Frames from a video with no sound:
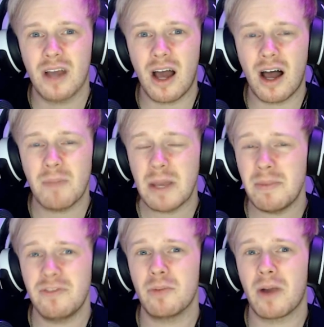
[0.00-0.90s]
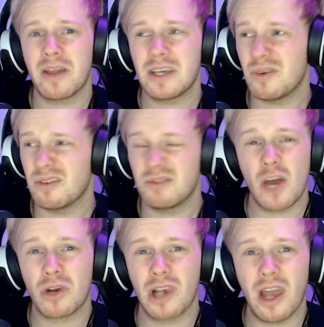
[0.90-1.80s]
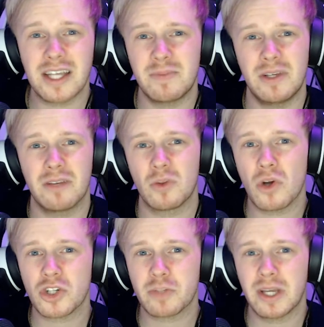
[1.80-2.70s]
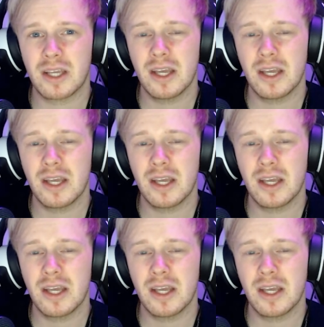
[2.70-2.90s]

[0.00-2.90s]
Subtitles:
Maybe even you might think, well, no one likes me enough to watch me.